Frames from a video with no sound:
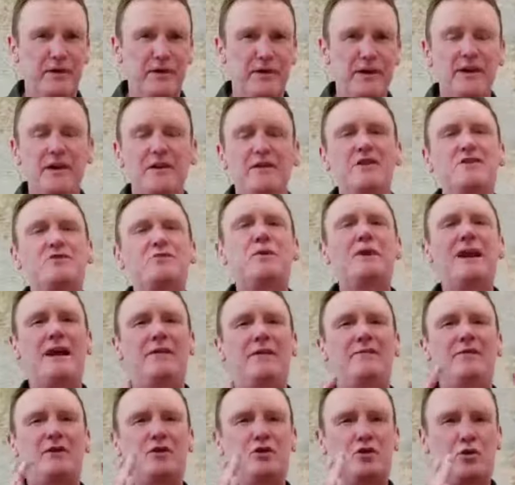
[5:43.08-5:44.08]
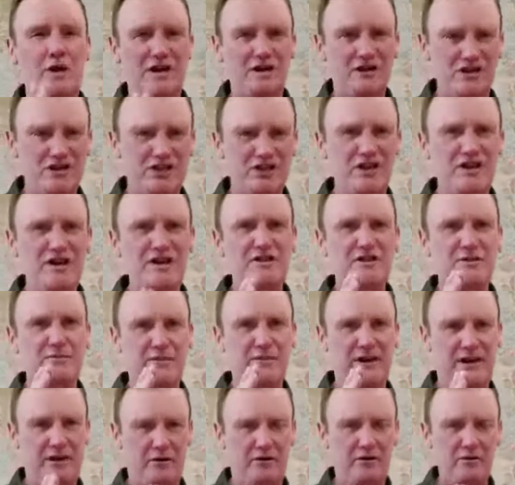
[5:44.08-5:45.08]
This will have a question in the
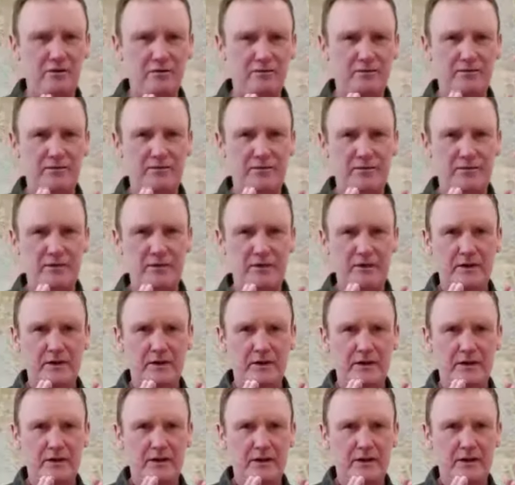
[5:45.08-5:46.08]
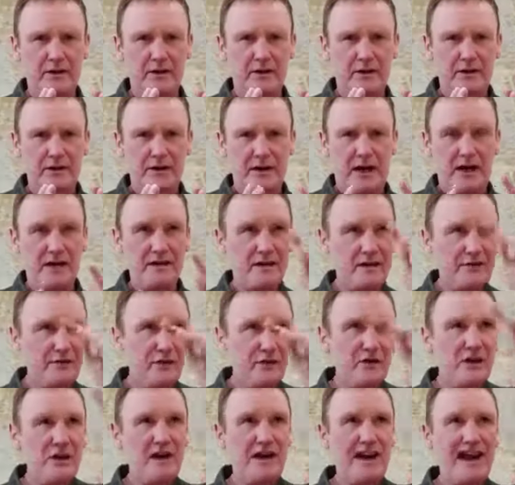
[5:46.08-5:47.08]
middle and
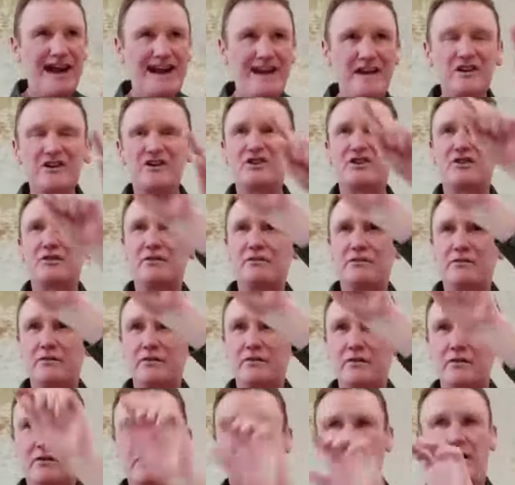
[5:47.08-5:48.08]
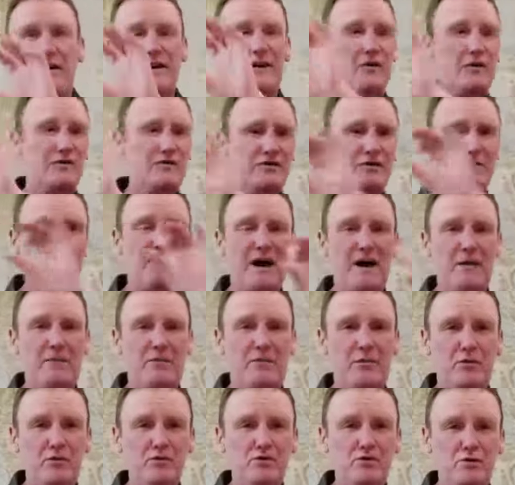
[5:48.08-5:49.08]
different legs going off to
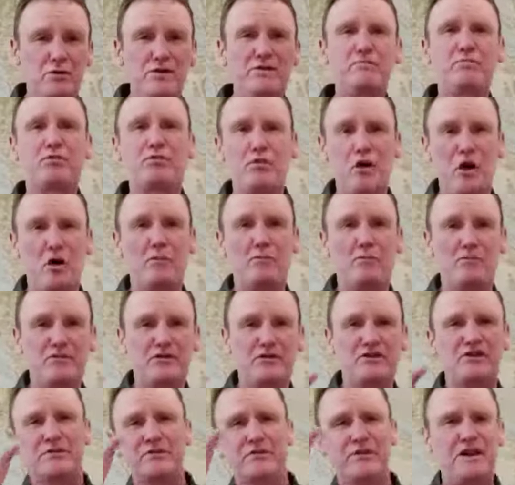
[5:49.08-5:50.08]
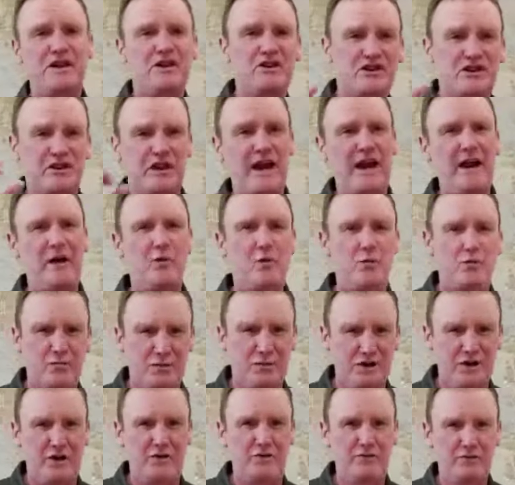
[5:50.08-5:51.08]
bubbles with prompts, things to
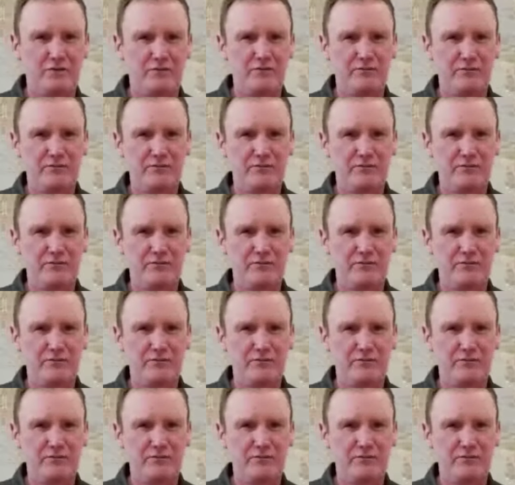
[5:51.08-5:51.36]
help you.